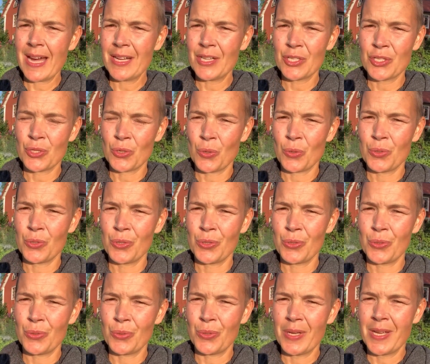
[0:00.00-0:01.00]
and show
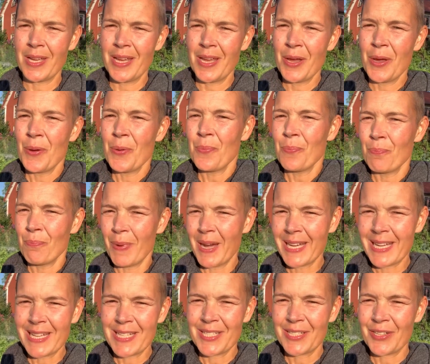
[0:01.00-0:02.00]
you
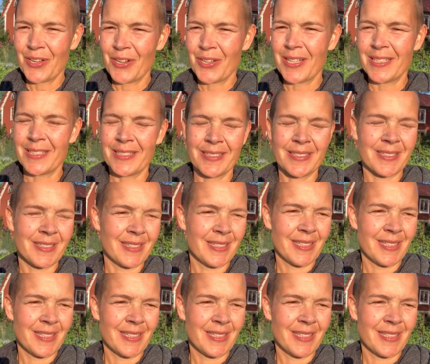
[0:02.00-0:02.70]
my kitchen garden